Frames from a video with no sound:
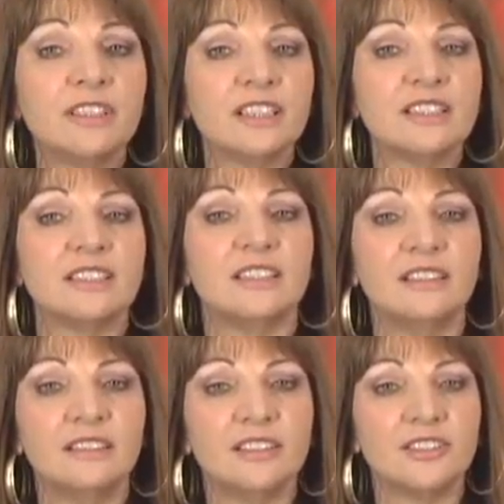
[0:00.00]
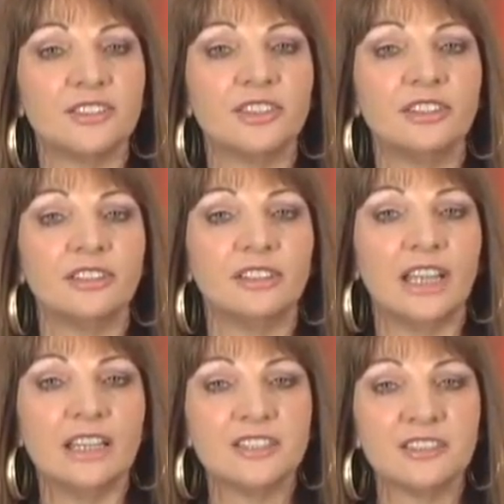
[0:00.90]
considered the circular
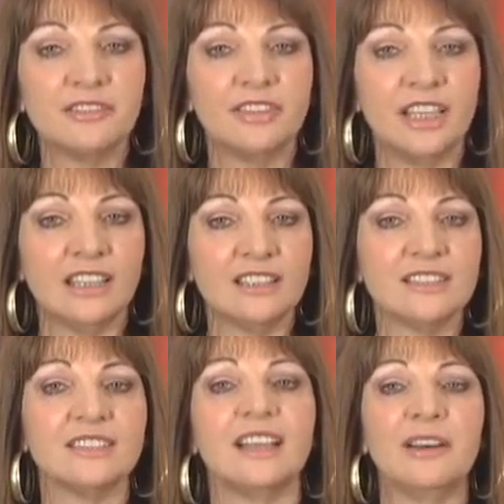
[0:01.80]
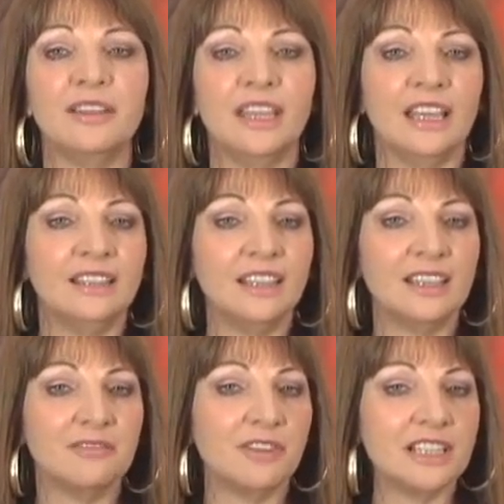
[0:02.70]
nature of things, how the
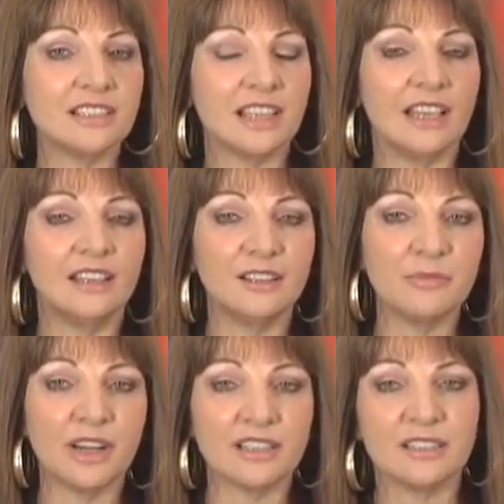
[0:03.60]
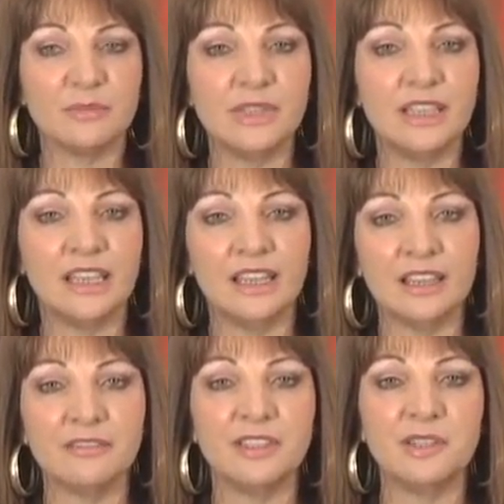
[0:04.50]
ending of one cycle marks the beginning
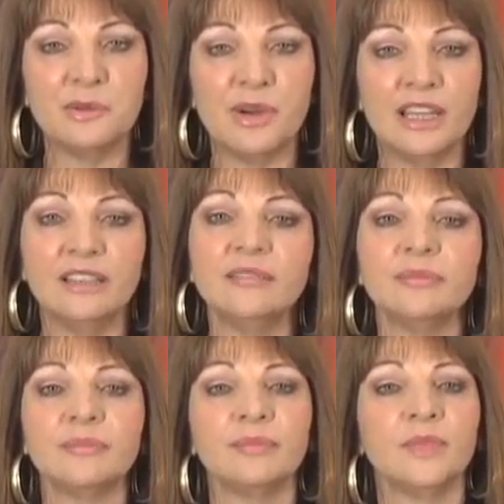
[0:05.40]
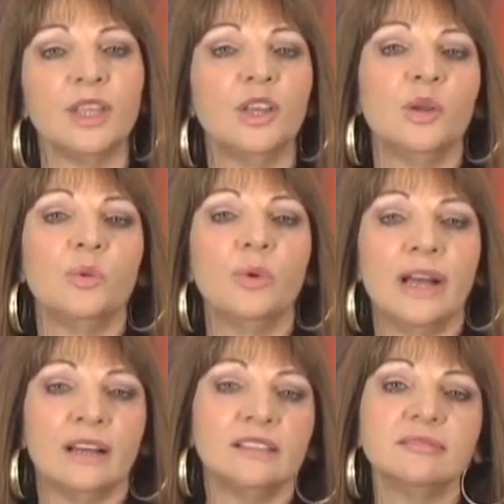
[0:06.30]
of a new one?
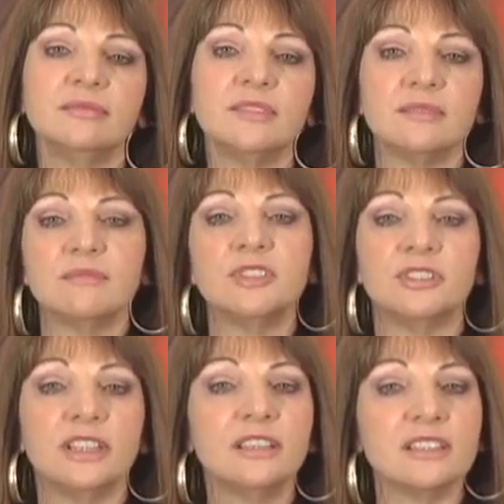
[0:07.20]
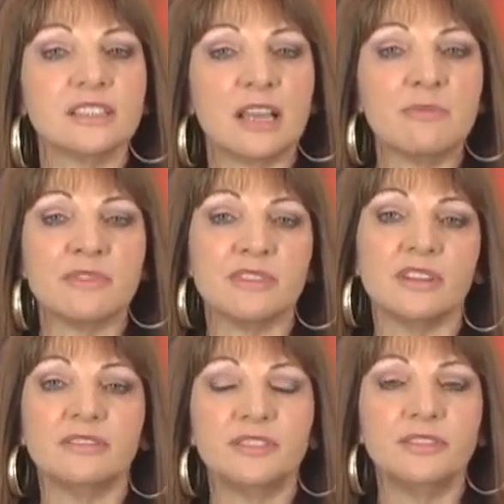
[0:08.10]
Well, during the summer
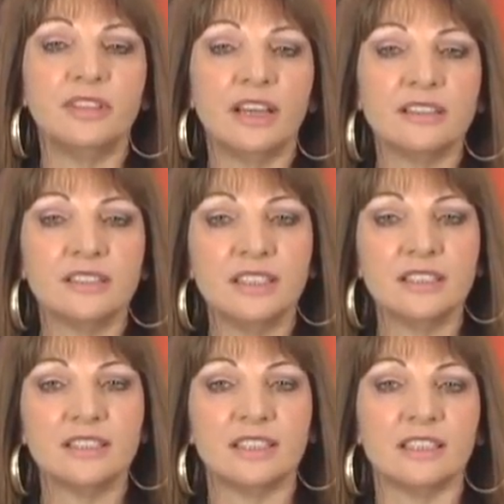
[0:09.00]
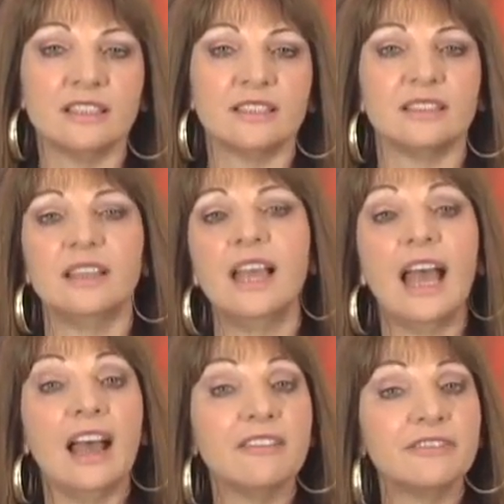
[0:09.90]
of 2006,
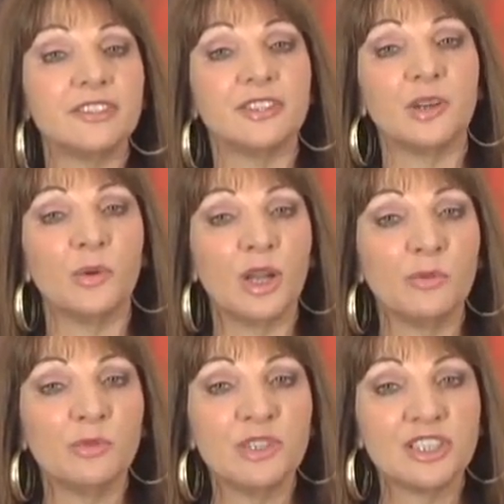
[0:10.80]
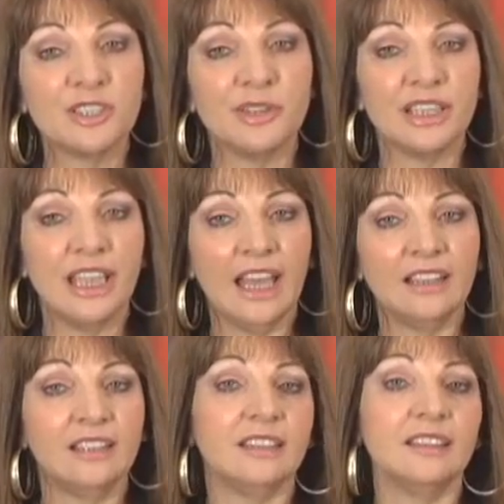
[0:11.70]
after a one-woman show in
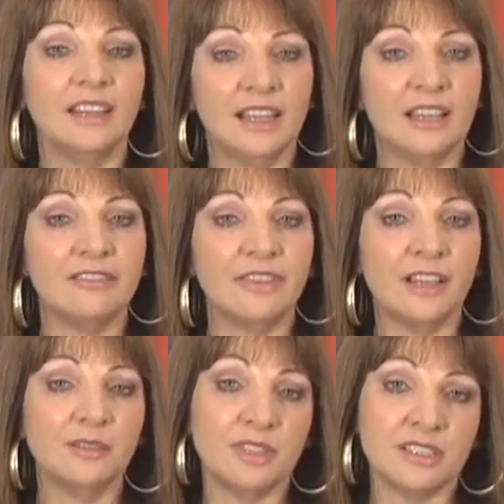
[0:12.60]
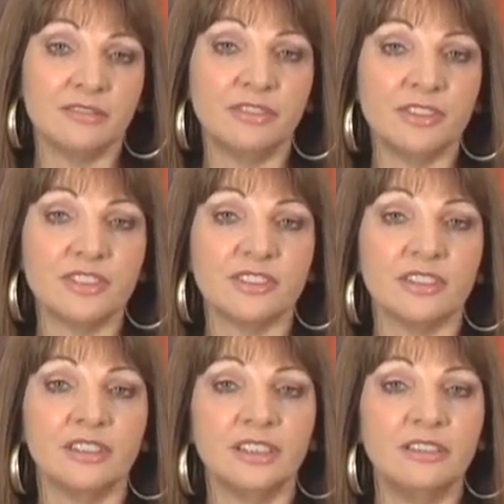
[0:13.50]
Canada that I felt was a full
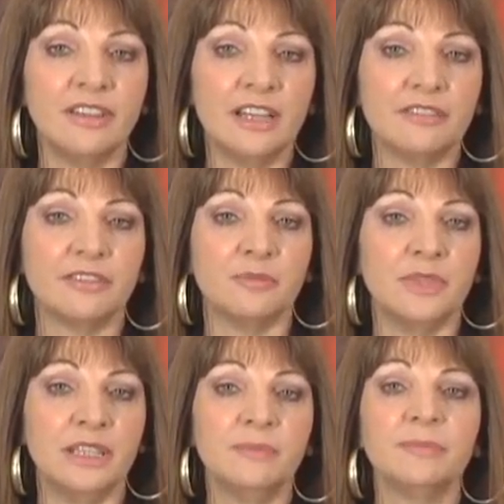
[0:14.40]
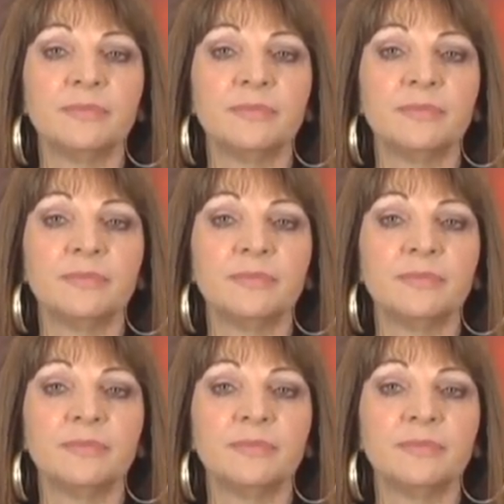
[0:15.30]
circle event for me,